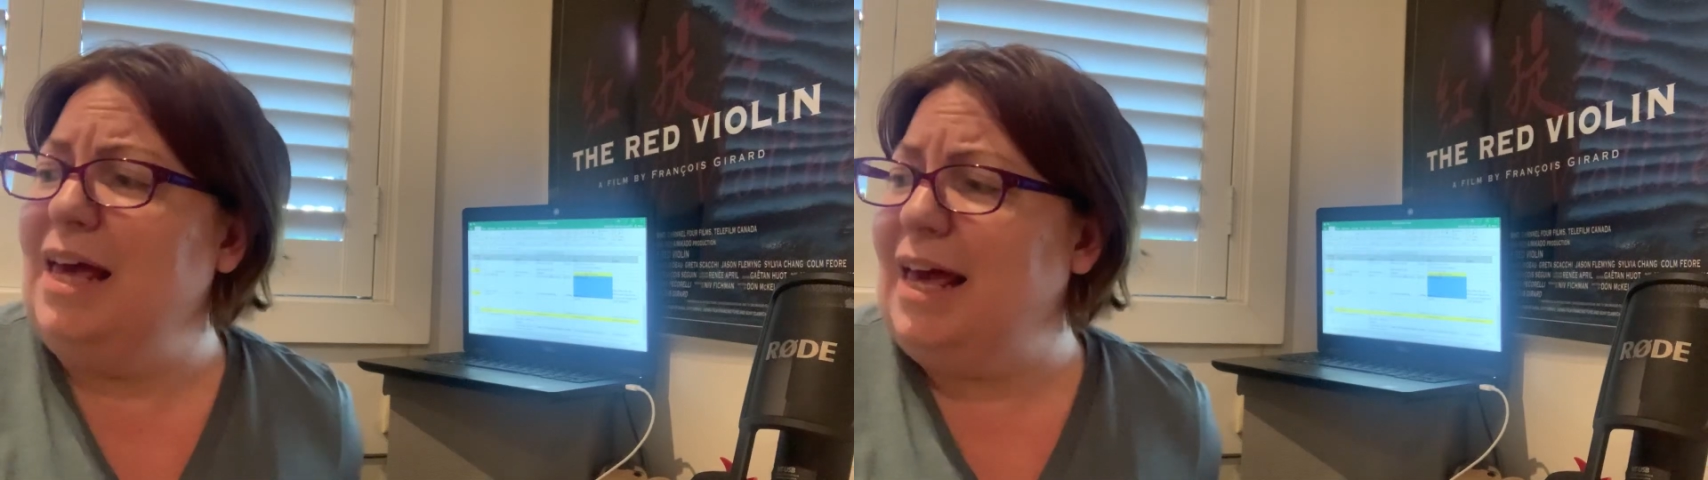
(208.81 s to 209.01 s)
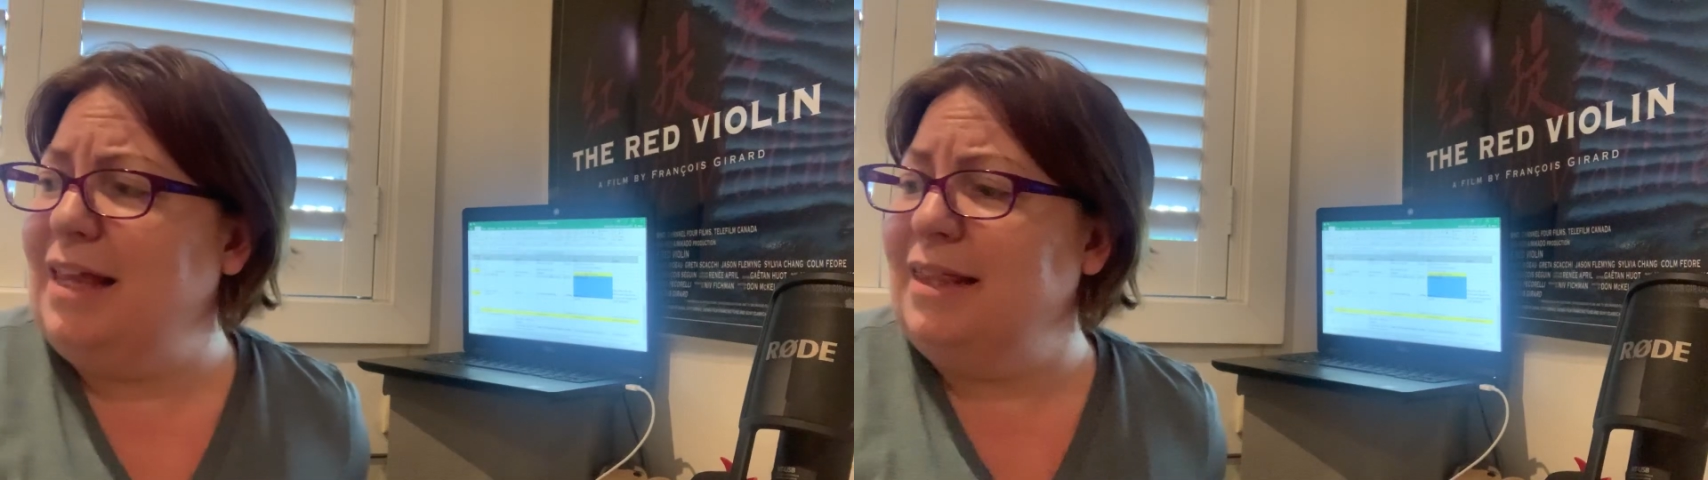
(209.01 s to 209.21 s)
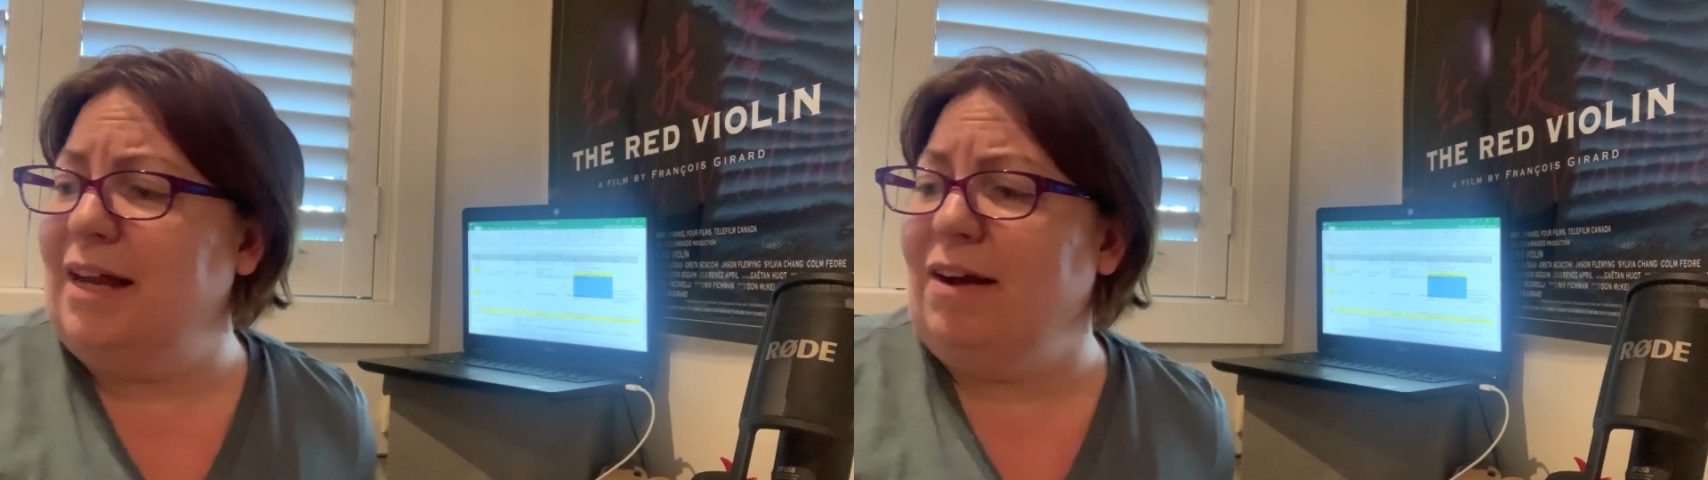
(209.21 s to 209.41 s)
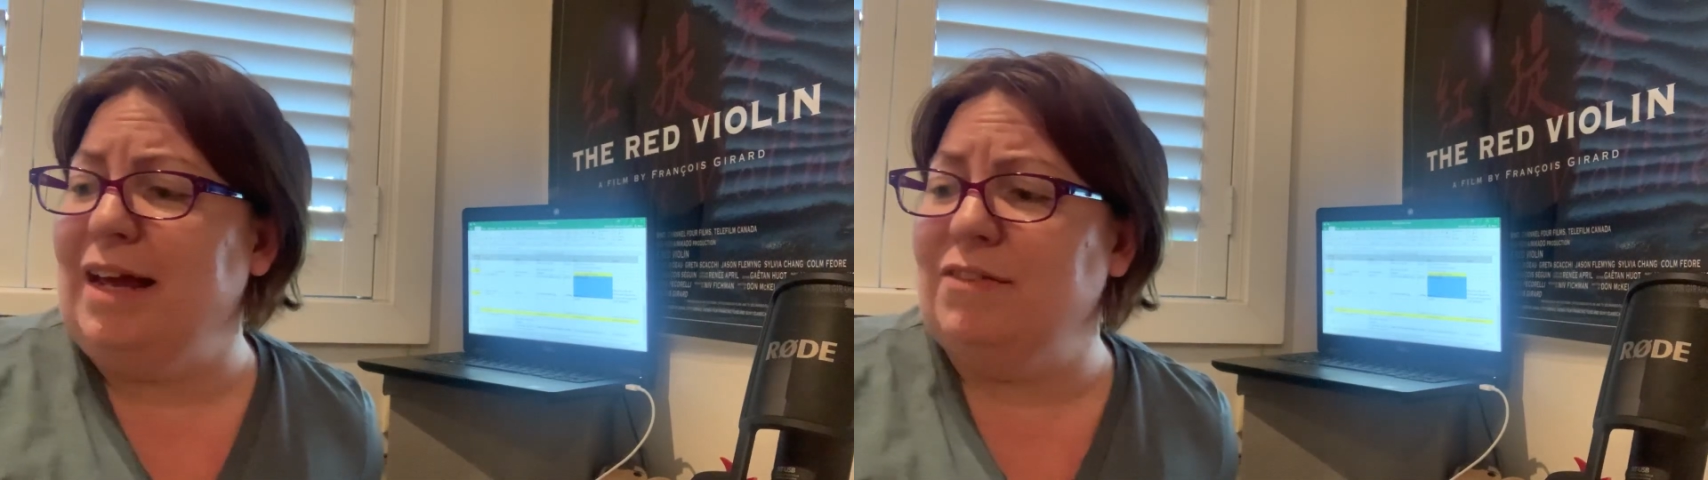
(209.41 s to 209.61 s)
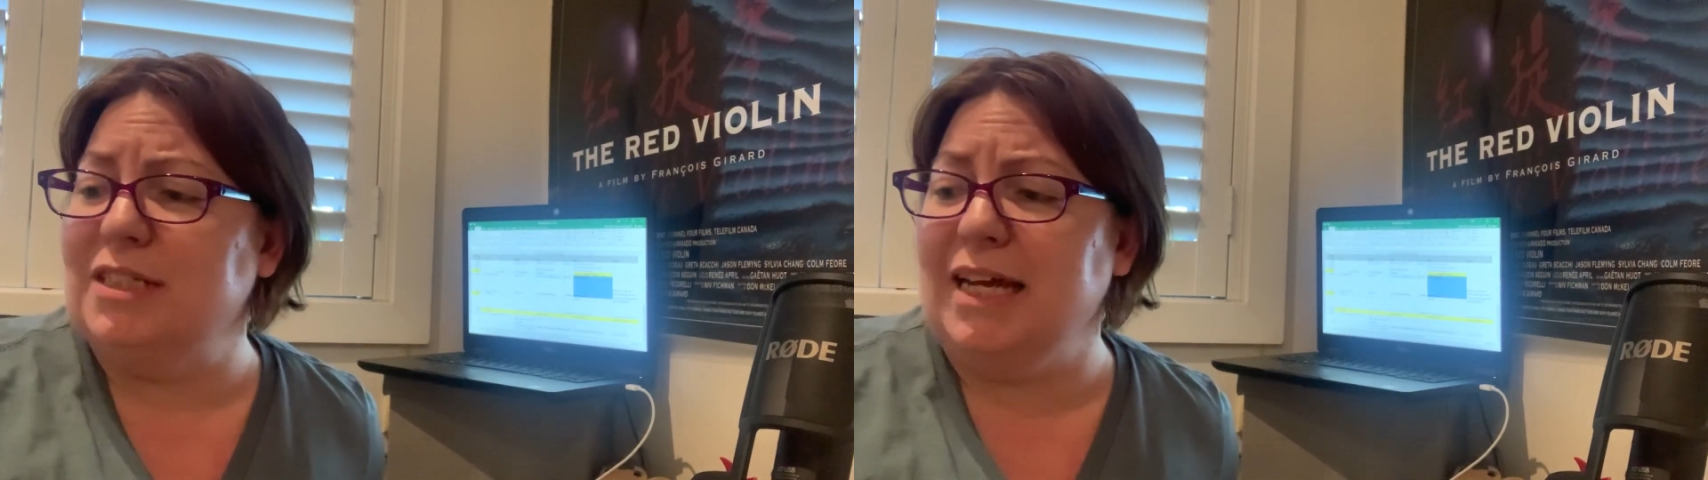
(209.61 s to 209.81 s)
And then I
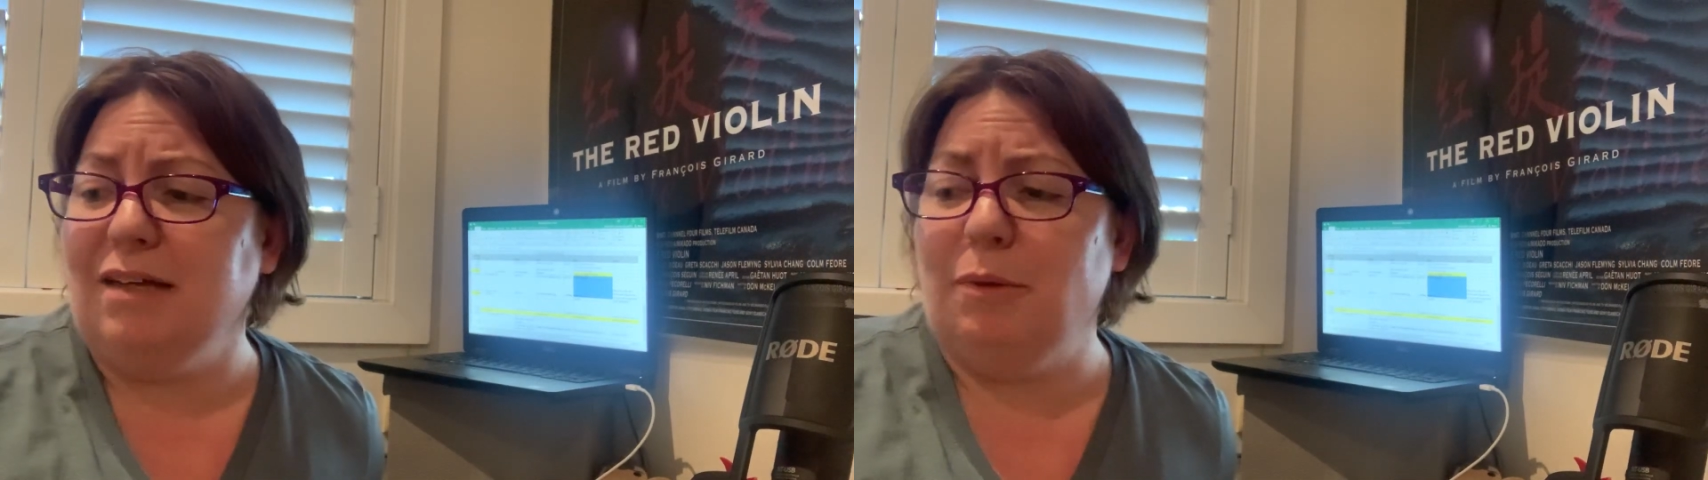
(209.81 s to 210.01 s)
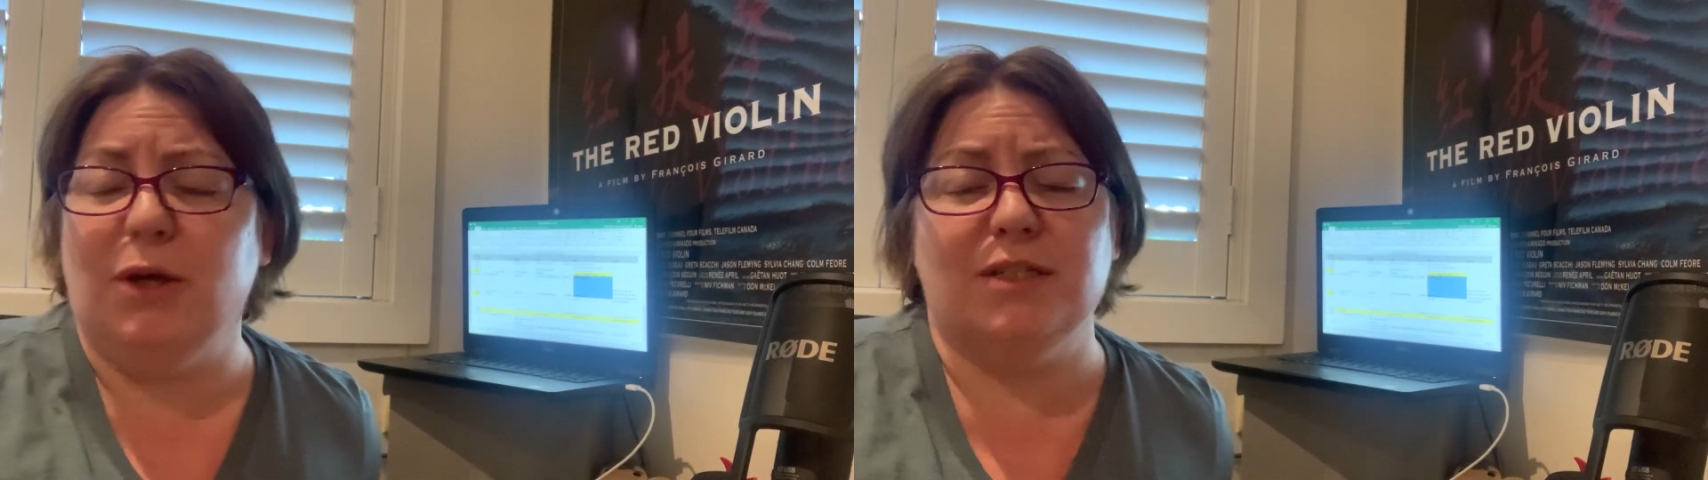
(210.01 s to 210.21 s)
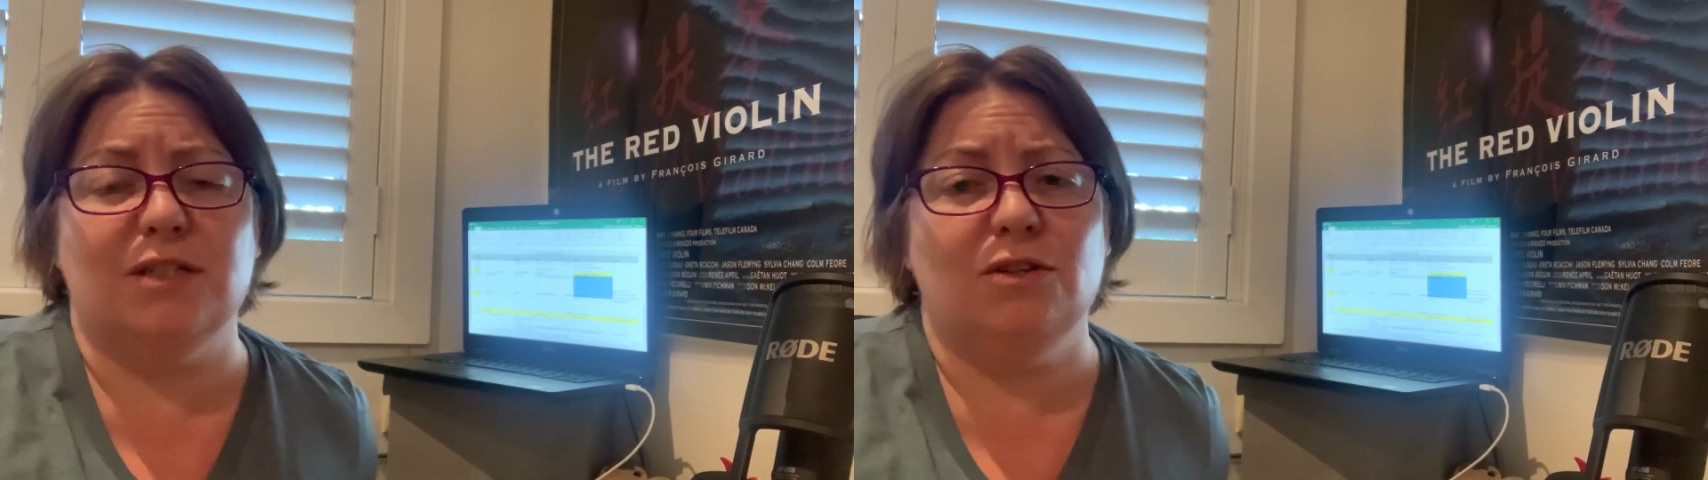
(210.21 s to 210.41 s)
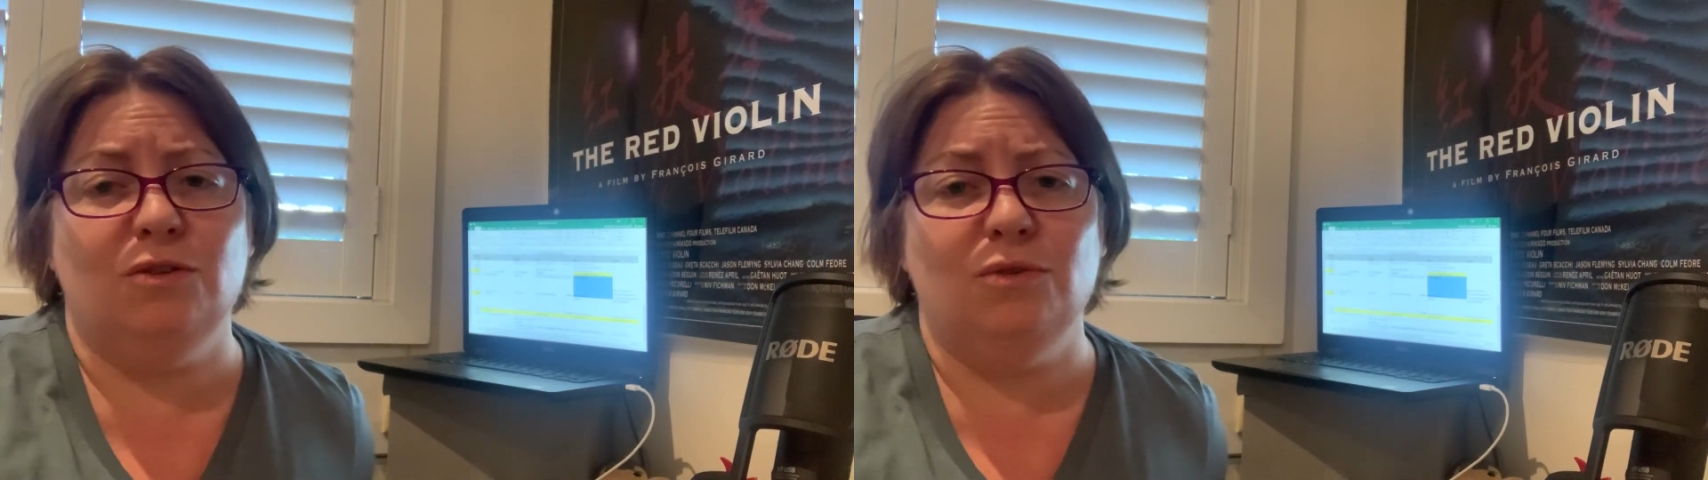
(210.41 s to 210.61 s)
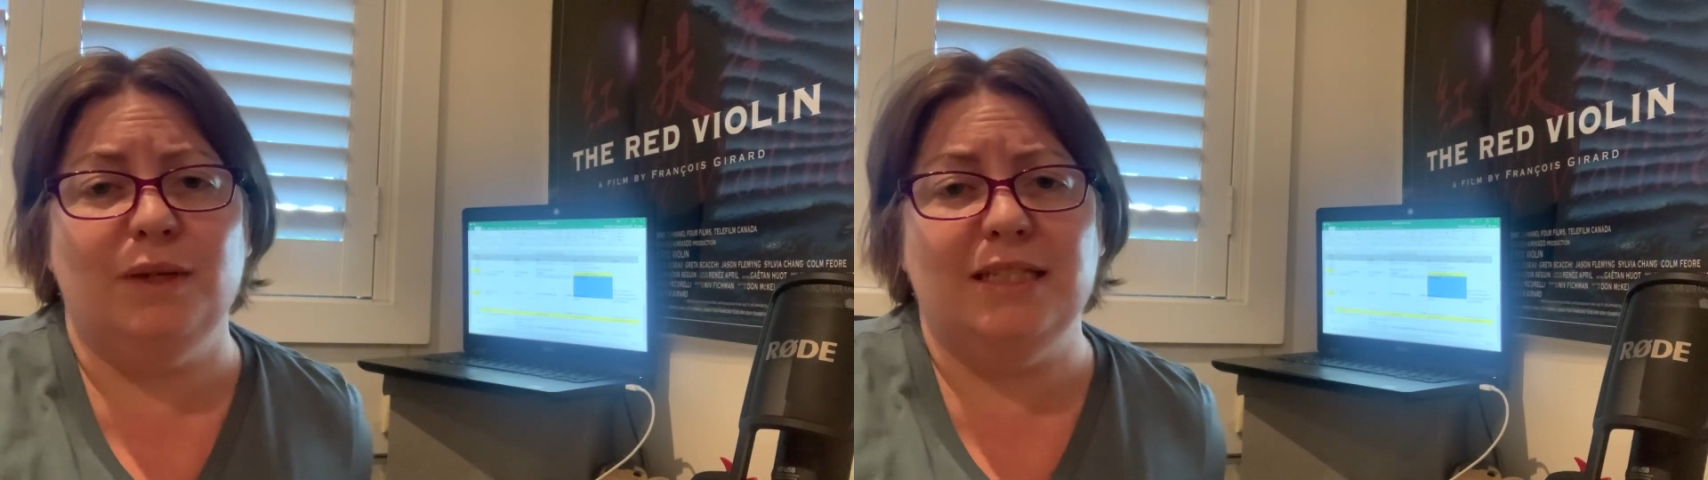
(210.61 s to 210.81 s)
have a tech person
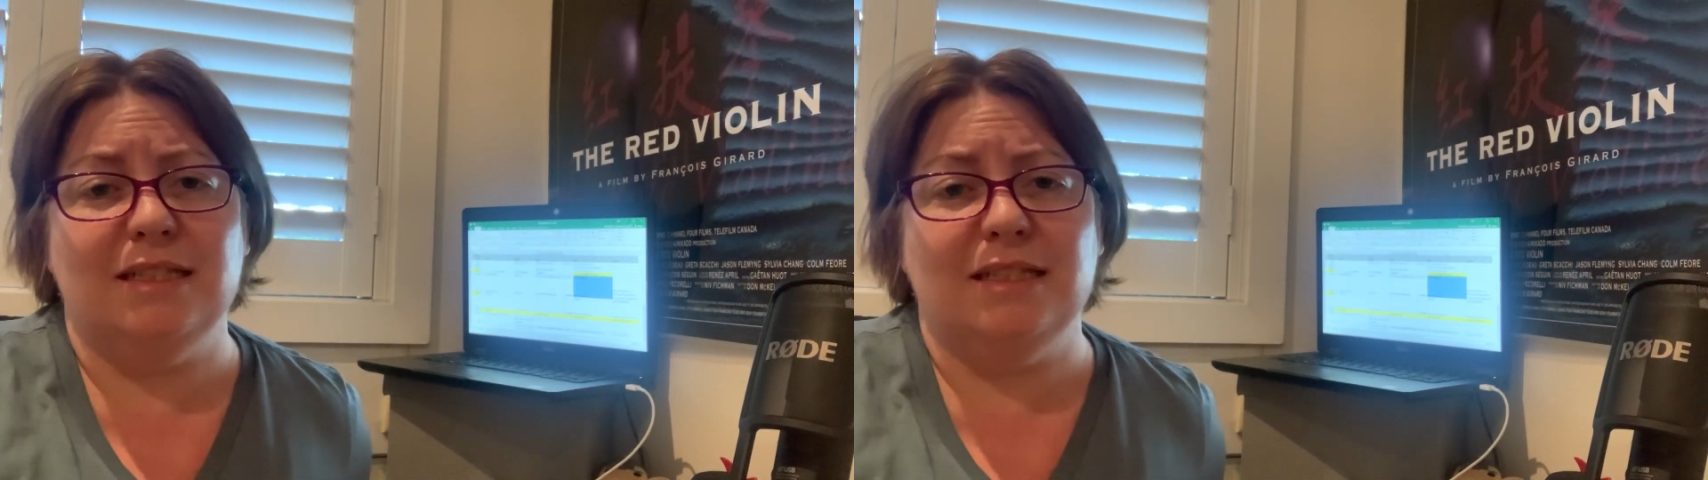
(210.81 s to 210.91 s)
who is